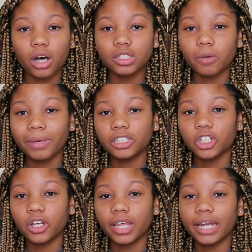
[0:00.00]
Also, make
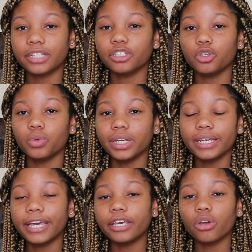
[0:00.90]
sure that it's
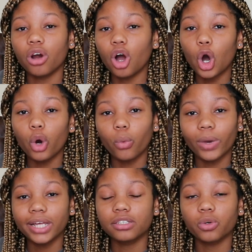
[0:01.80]
unique in your own
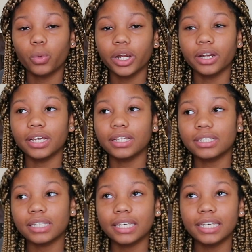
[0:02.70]
way to where
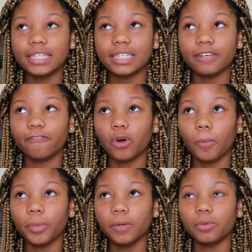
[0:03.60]
it's easy
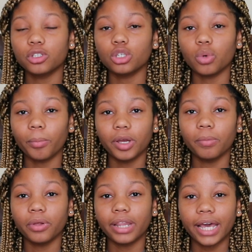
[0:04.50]
for people to
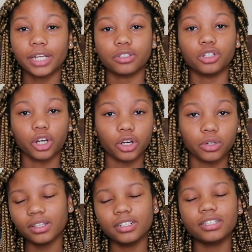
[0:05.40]
remember that it's
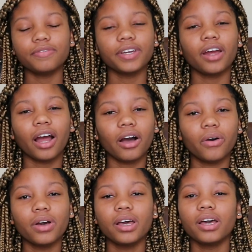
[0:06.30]
yours. Just figure
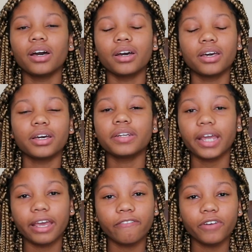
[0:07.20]
out a good
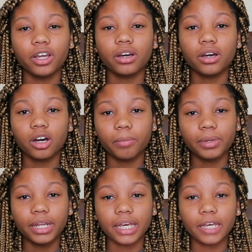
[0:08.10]
name for your
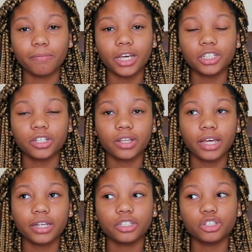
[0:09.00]
company and make sure
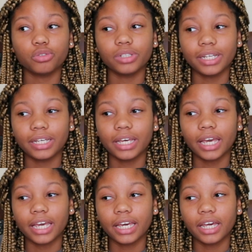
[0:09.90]
that it's unique.
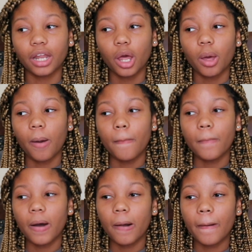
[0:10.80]
And
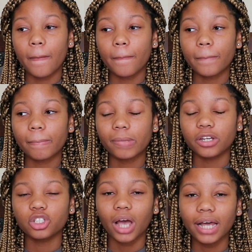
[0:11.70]

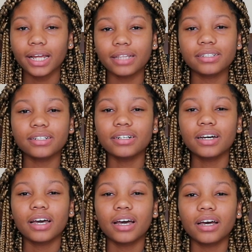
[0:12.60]
try not to